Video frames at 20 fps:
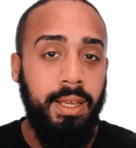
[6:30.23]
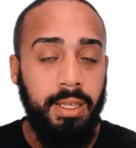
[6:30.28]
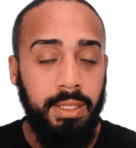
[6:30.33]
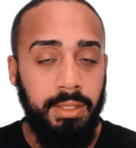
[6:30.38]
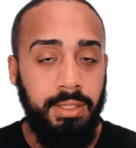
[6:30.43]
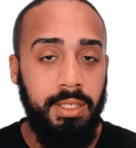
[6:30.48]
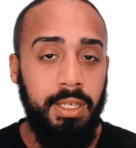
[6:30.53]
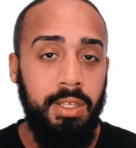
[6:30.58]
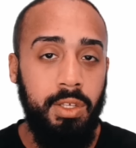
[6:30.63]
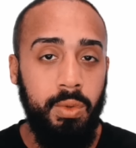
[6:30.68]

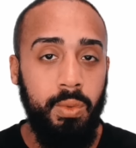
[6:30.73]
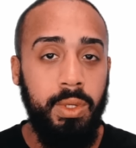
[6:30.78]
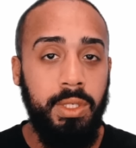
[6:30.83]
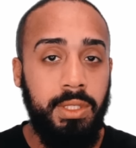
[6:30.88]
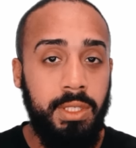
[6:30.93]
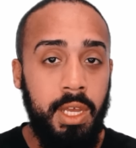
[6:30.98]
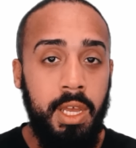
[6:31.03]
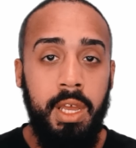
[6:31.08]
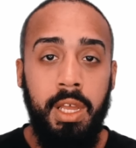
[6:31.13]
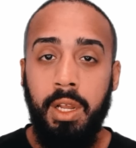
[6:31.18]

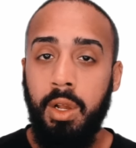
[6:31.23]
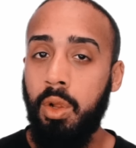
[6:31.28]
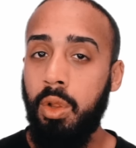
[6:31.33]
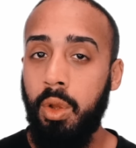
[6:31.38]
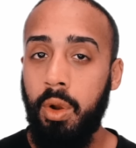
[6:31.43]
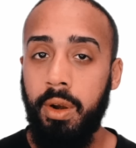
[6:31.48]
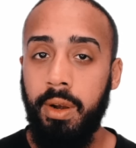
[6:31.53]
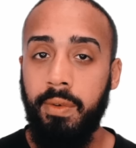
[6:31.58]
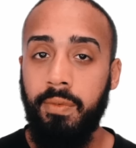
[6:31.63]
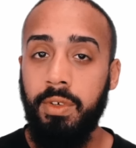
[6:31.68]
continuous
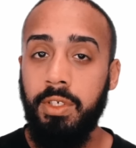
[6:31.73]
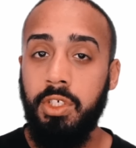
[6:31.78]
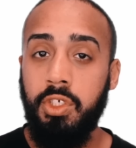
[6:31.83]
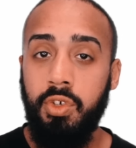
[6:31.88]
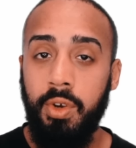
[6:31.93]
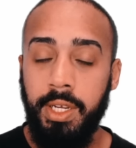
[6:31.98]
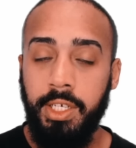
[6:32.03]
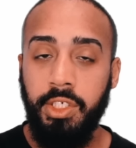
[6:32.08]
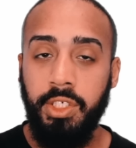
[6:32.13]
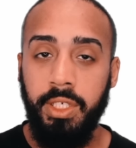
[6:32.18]
caloric
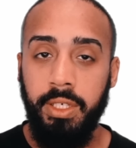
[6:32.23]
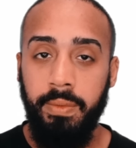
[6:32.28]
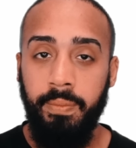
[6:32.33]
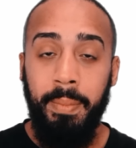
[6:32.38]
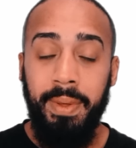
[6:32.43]
restriction.